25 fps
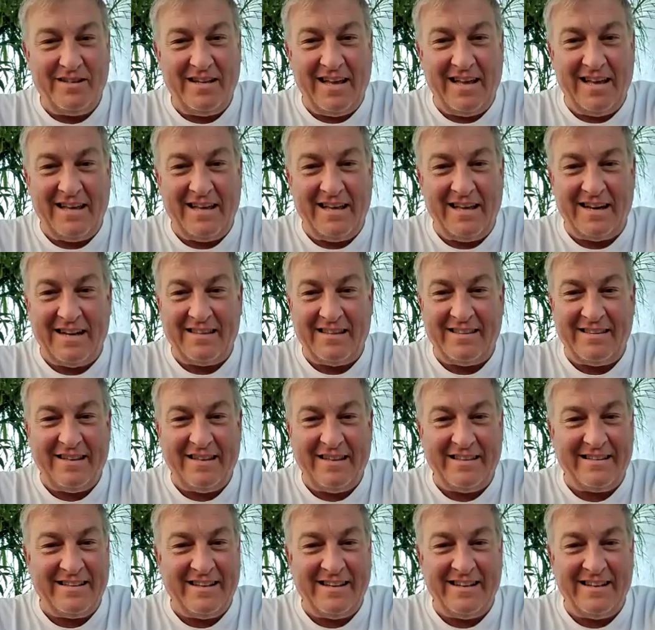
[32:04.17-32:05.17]
And I
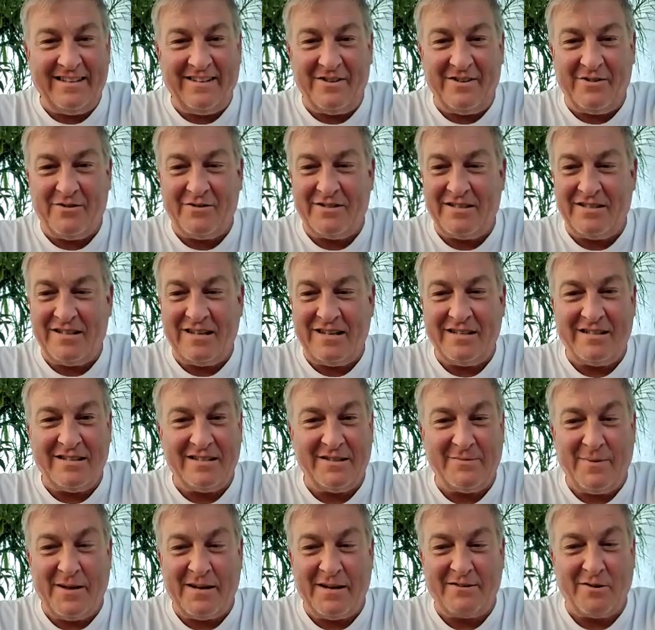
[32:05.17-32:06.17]
think that you're such a
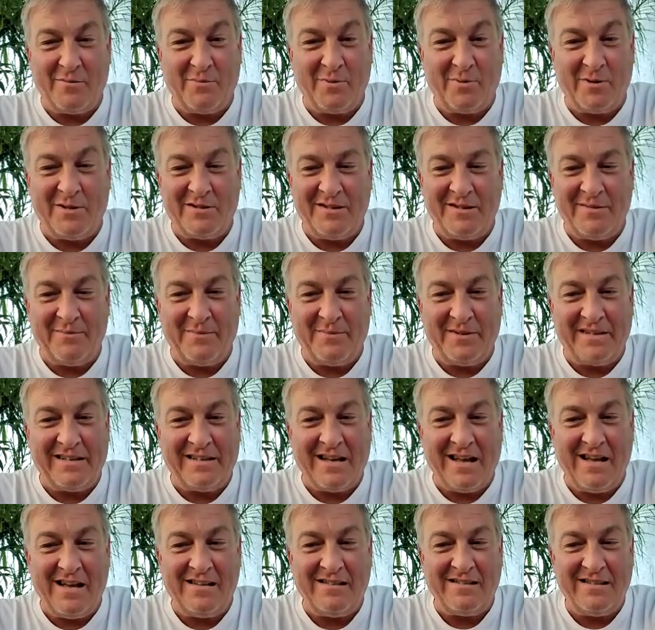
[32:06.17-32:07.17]
special person
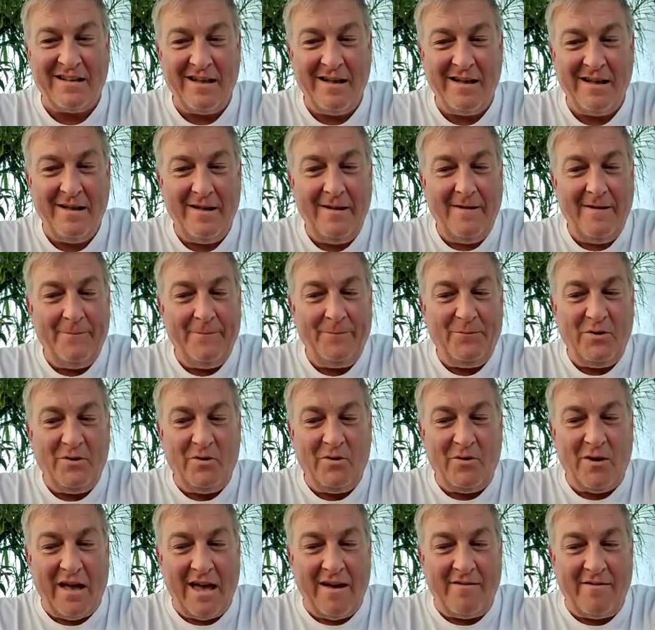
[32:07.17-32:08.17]
because
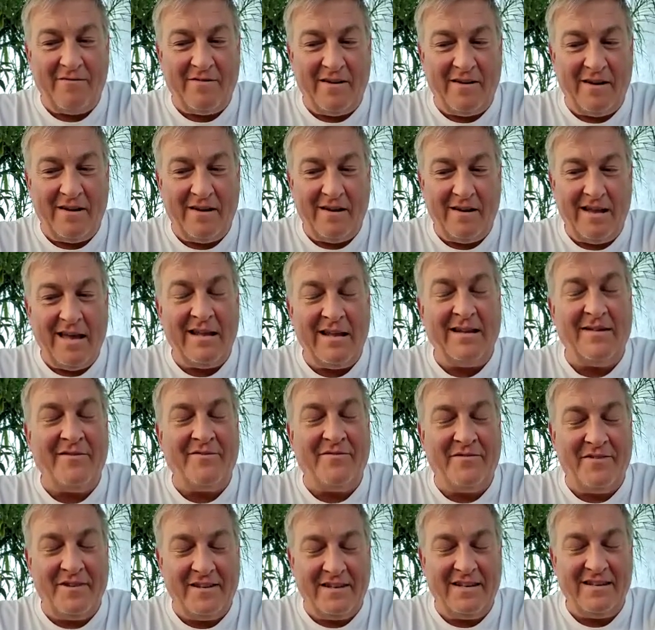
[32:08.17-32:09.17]
you have an
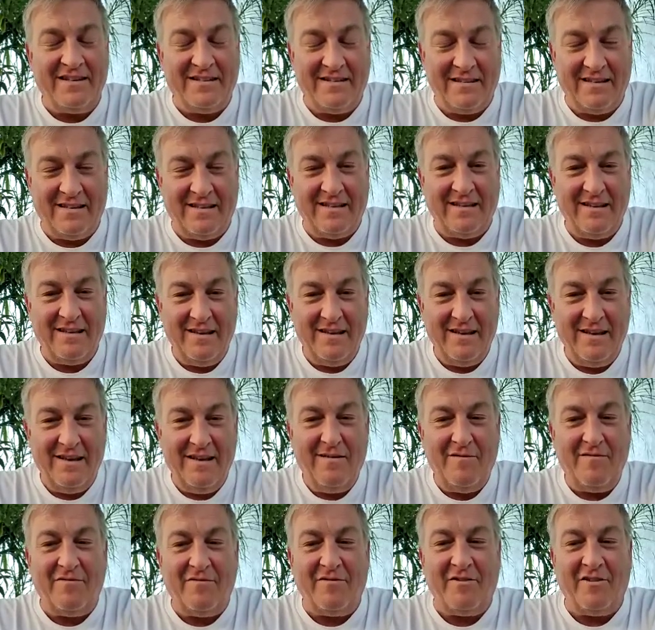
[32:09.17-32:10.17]
affinity
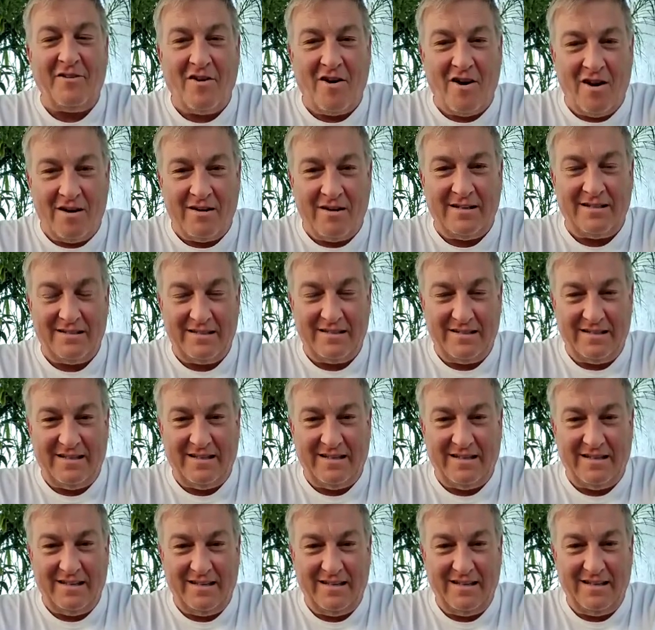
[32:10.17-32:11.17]
for
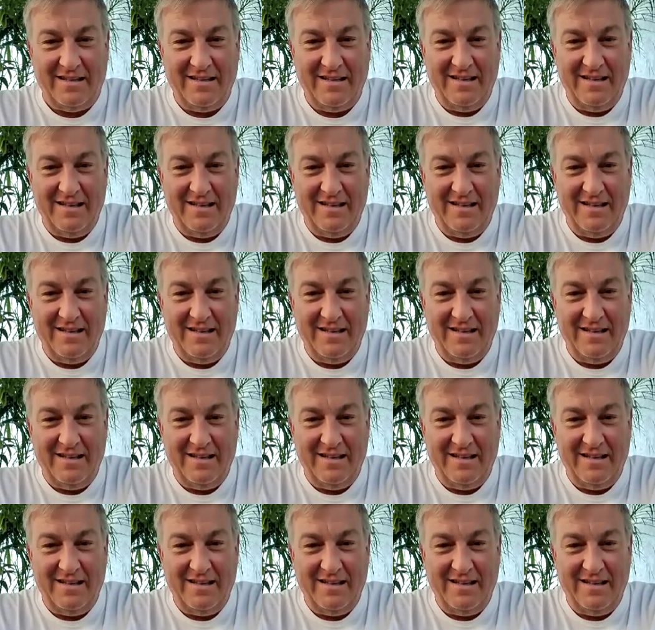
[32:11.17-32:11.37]
honesty.